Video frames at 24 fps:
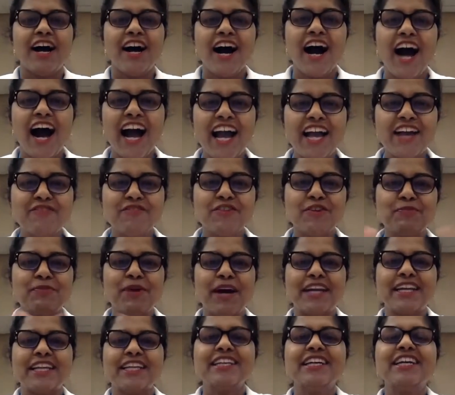Hi
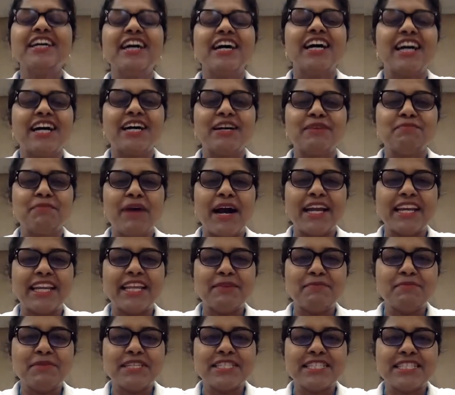everybody, my
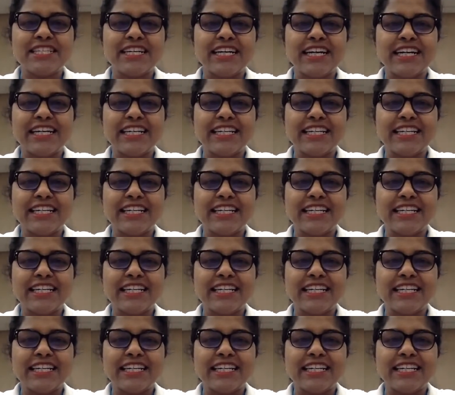name is